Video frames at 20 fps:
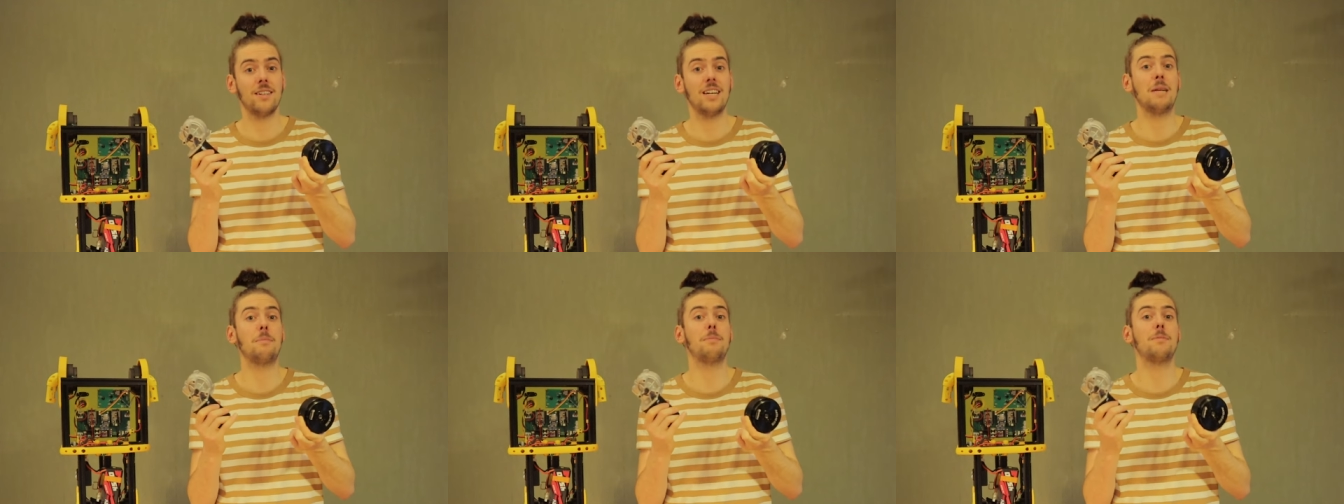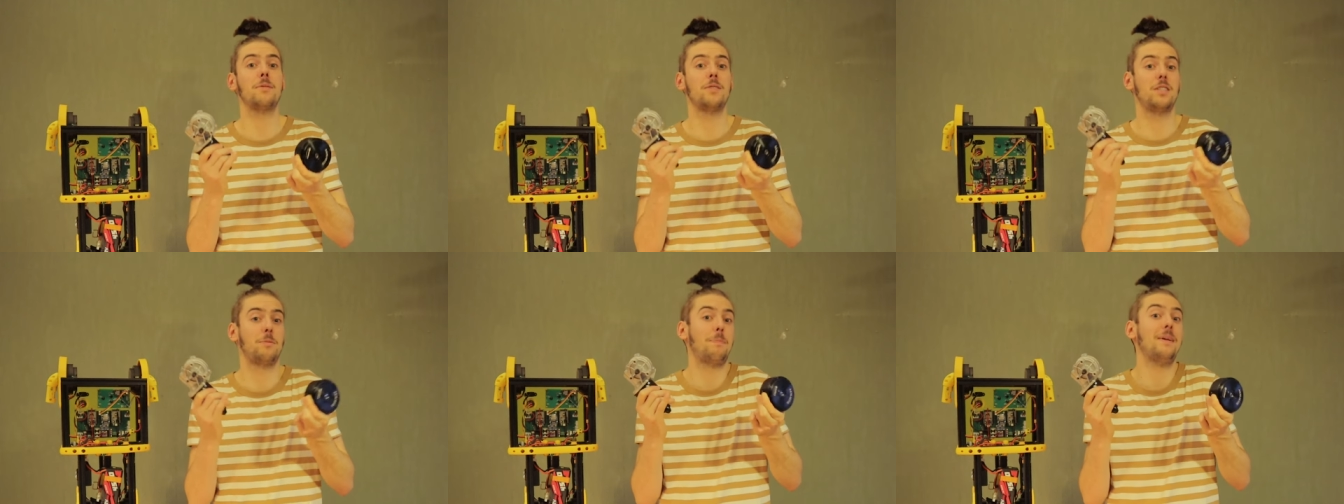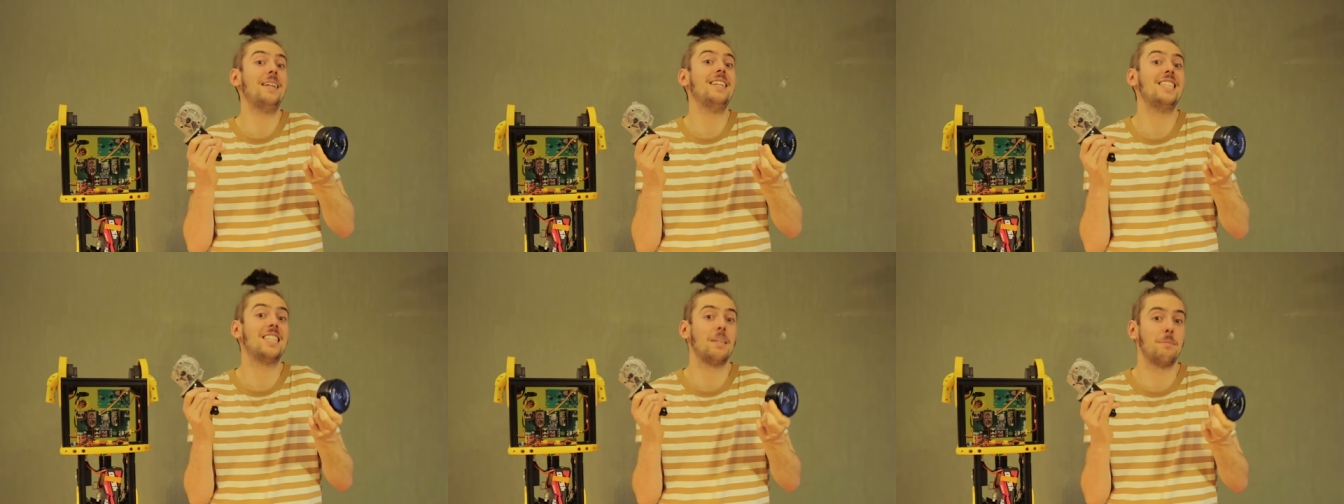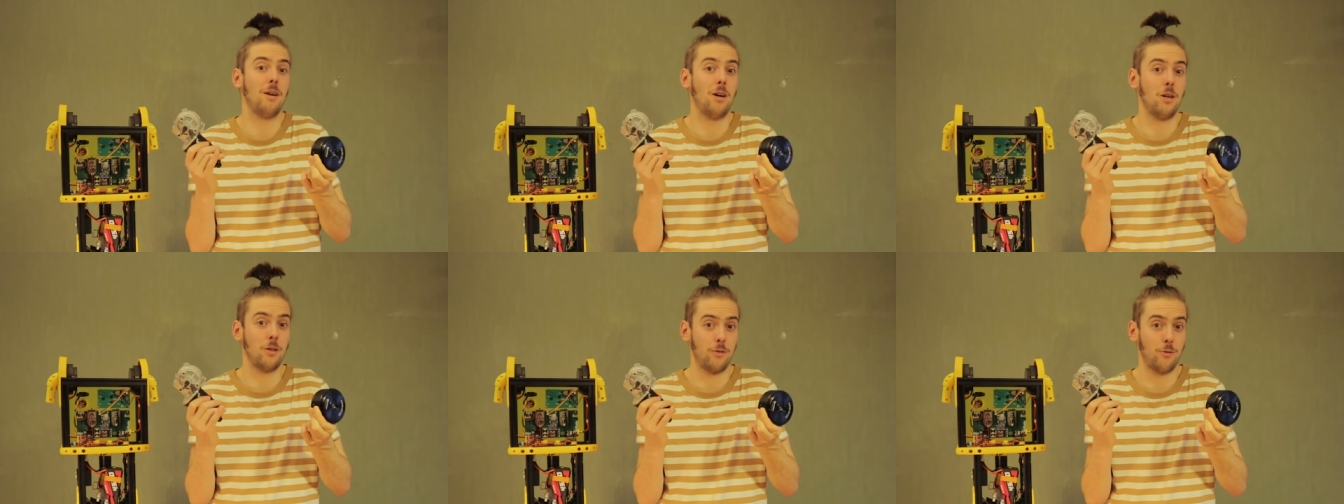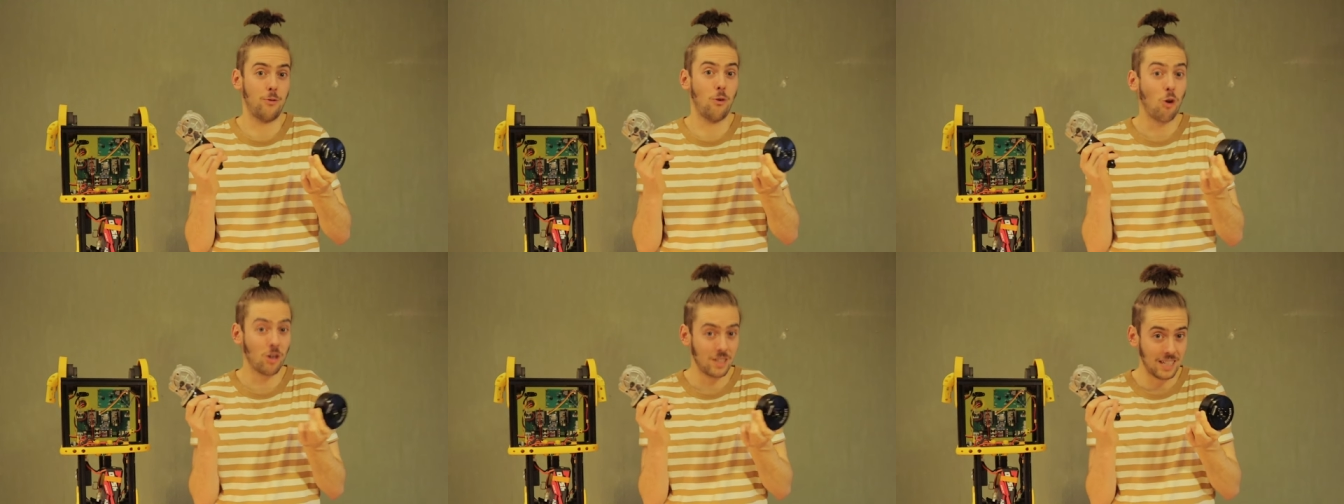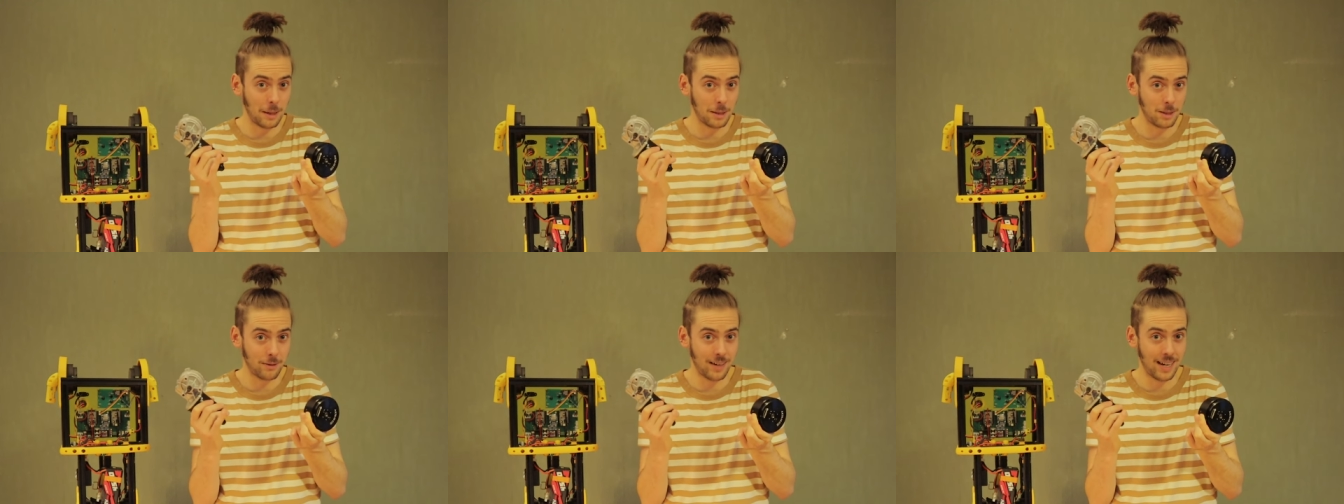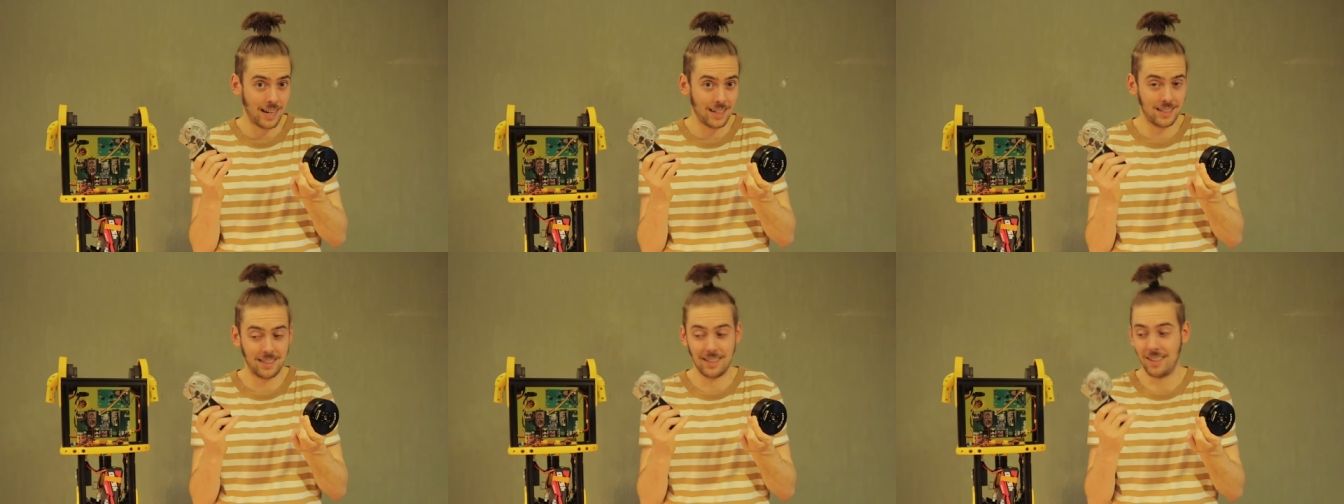It spins about four times
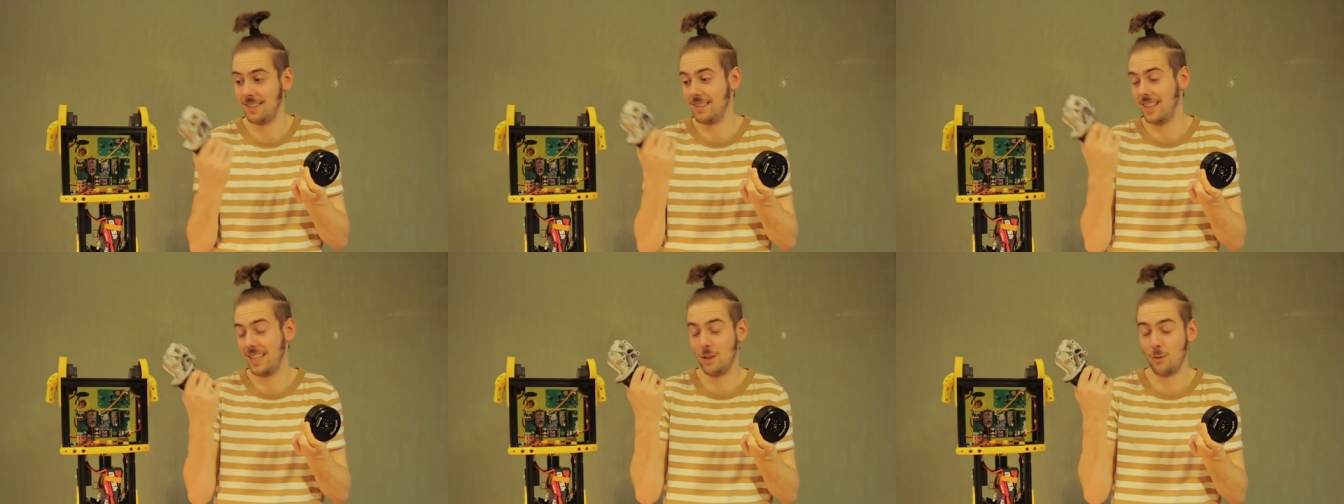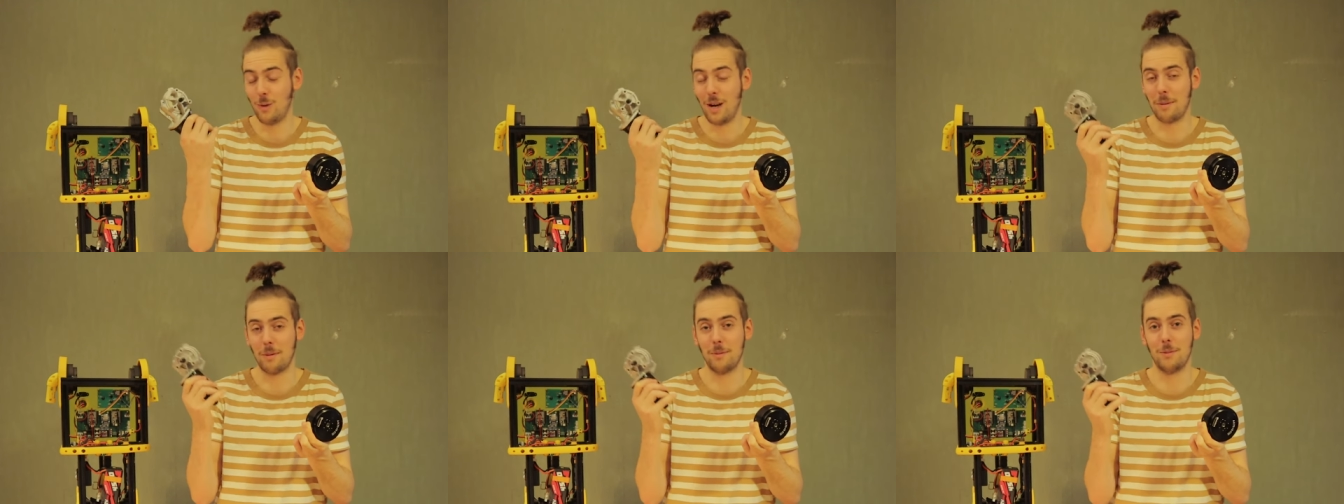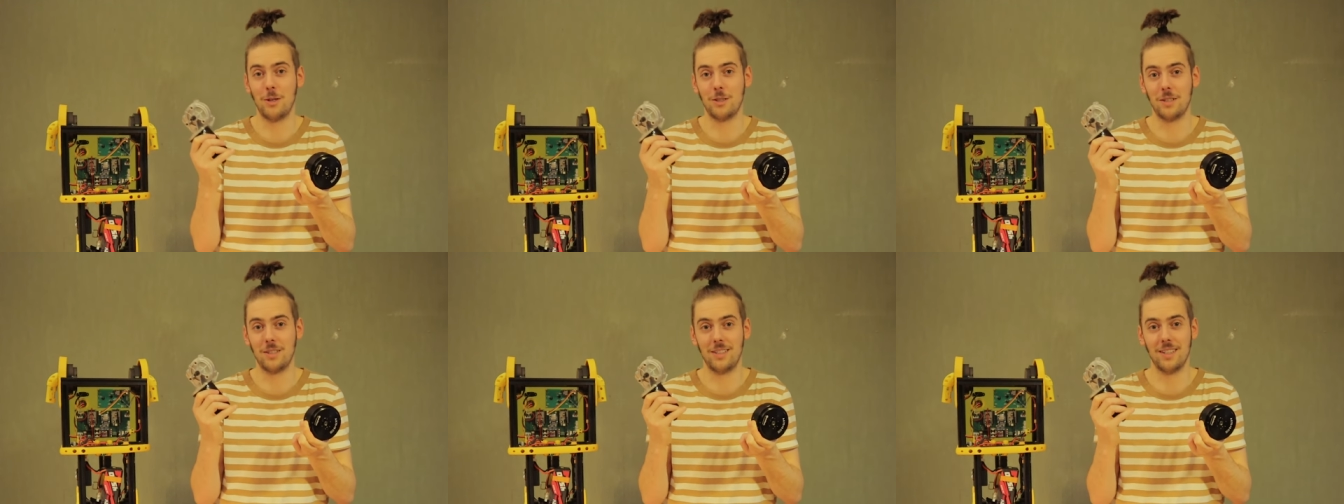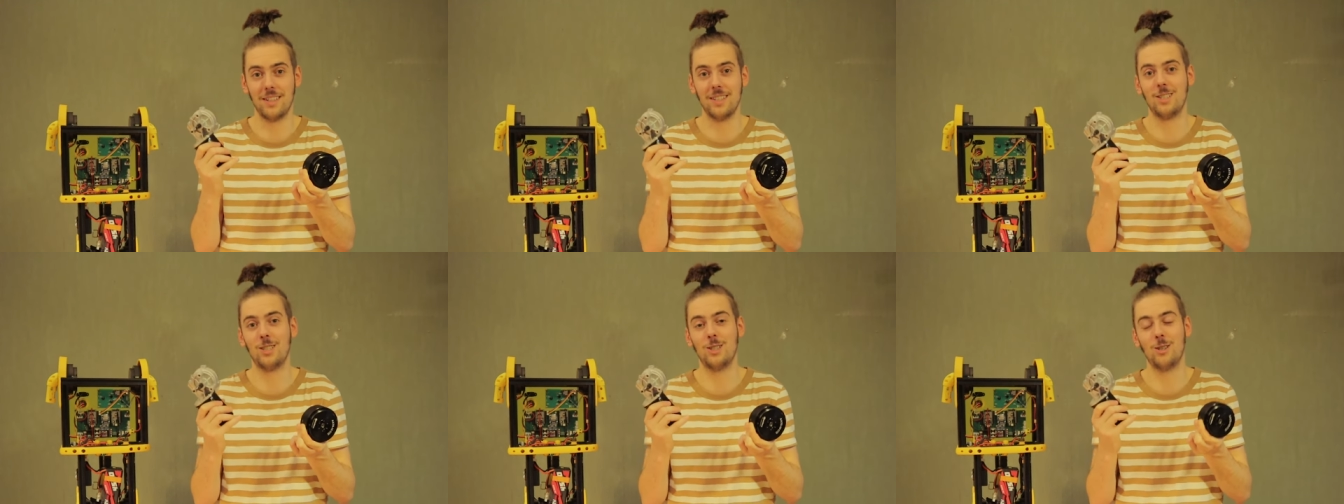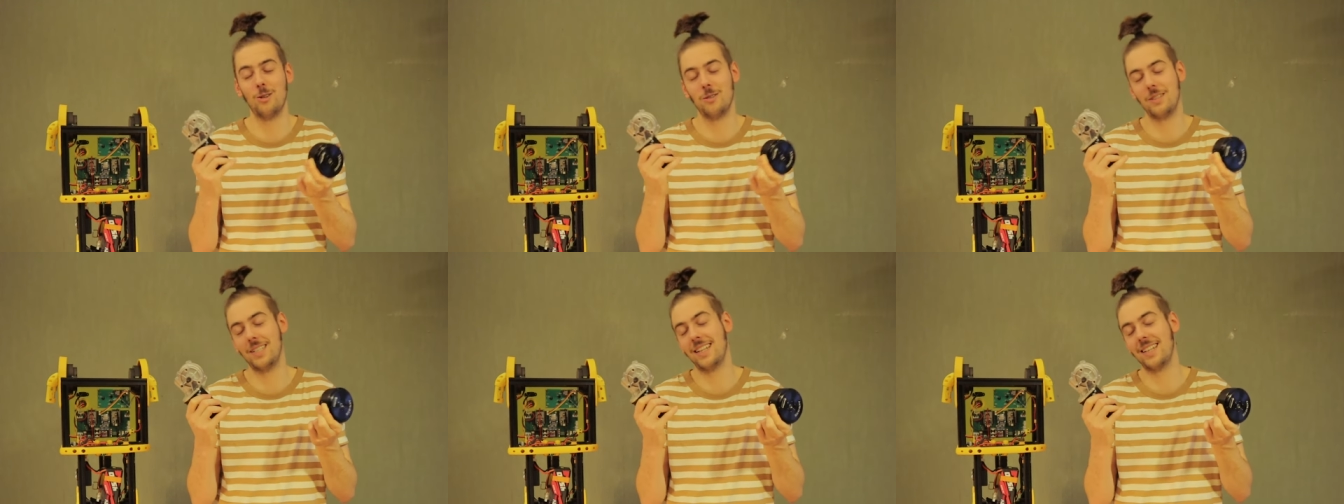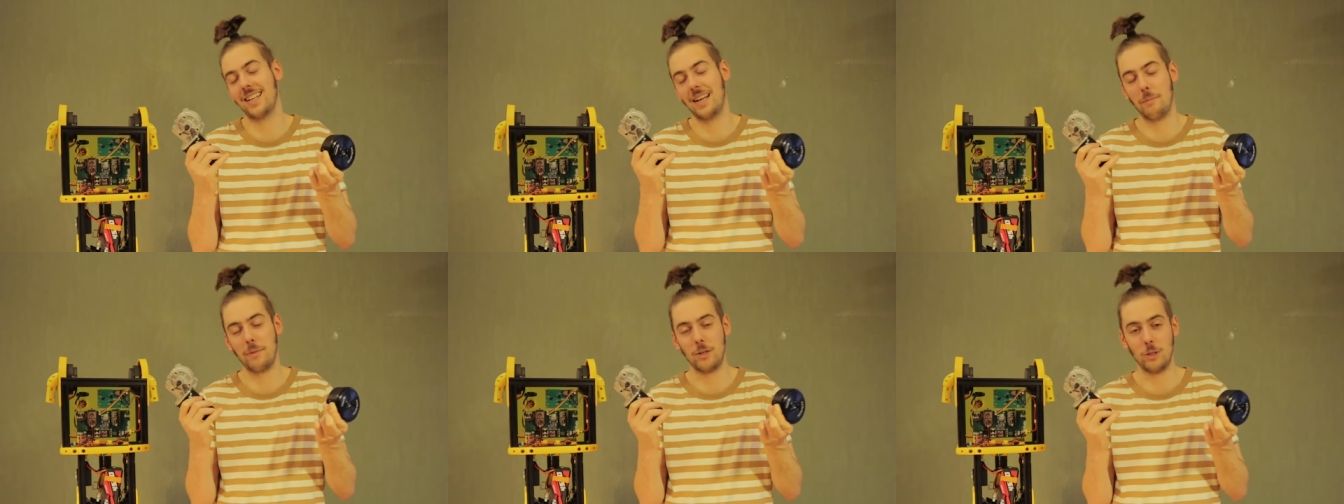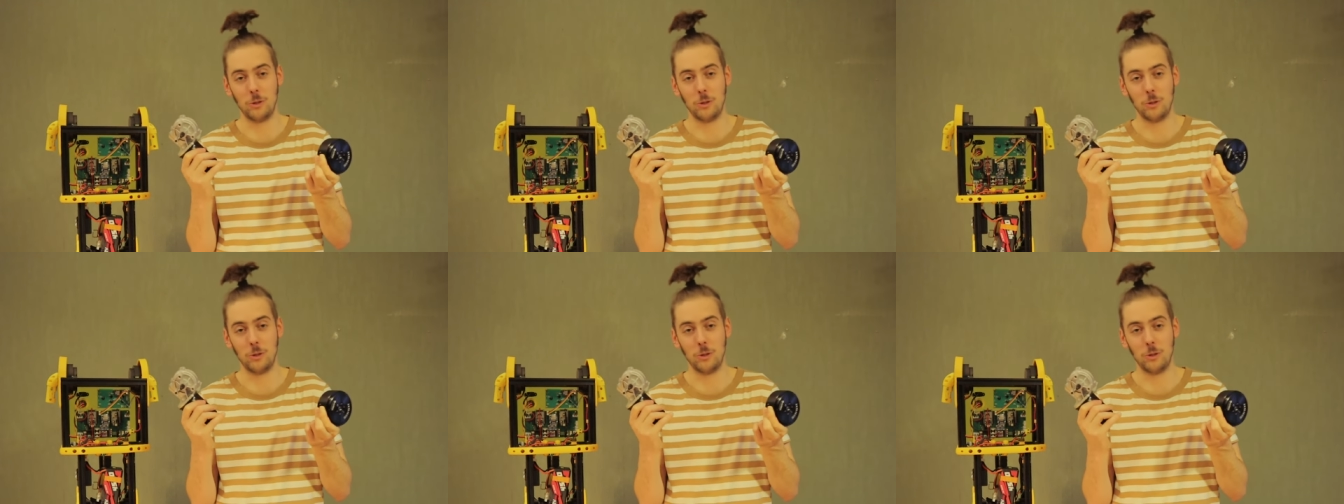faster than the wiper motor does, so that can